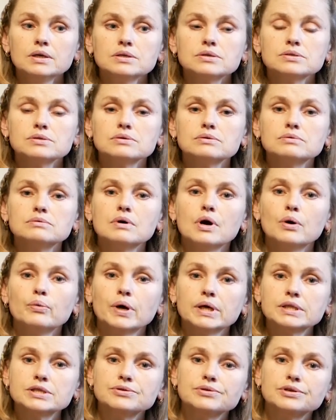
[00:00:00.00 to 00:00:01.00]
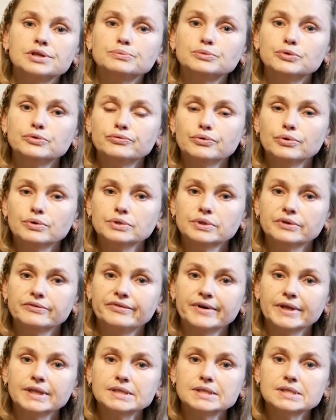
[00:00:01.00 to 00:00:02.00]
So once you remove all the
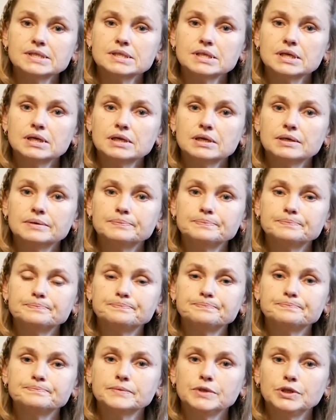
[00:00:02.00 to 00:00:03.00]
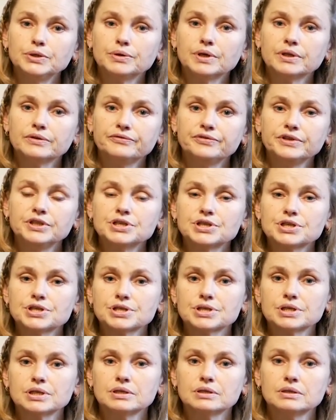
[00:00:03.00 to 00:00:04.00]
felts, you can
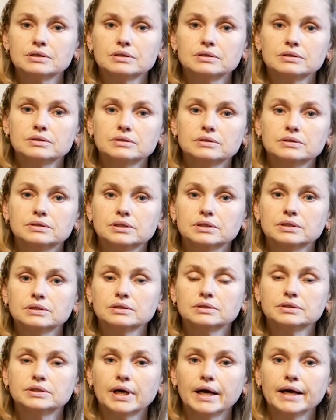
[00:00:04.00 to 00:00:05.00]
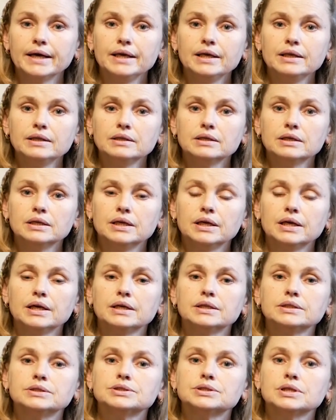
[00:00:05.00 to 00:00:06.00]
finish the drying
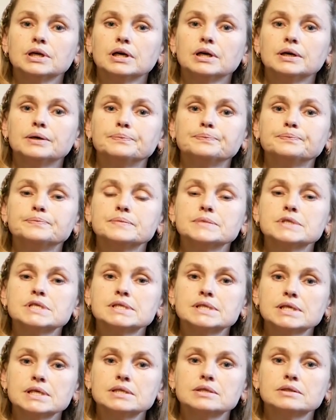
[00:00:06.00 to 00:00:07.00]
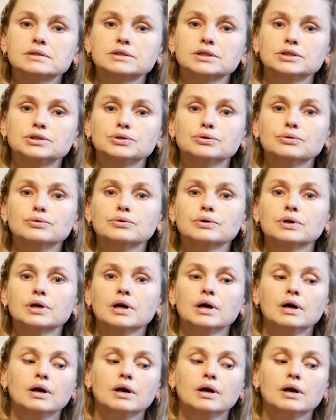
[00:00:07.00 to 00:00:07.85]
and scissor the dog.